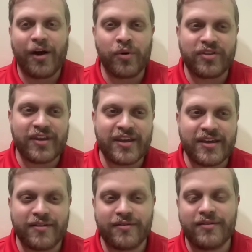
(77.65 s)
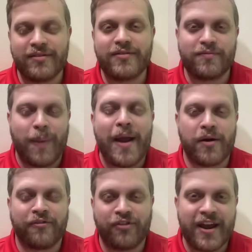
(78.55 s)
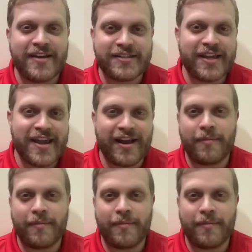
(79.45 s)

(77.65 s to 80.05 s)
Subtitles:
with the paraphrasing,